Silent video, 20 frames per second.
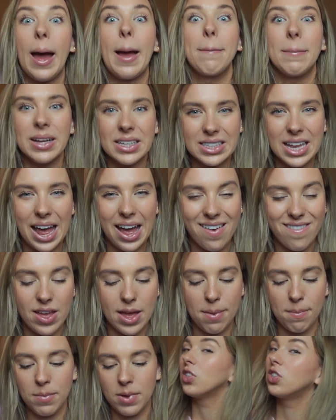I must have
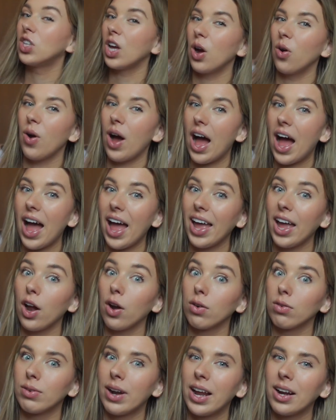him. So I
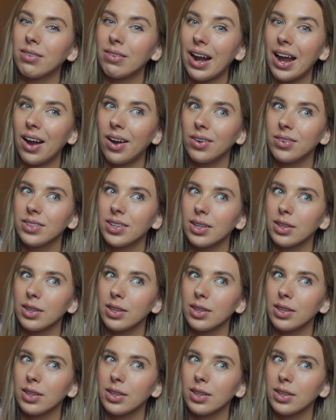ran around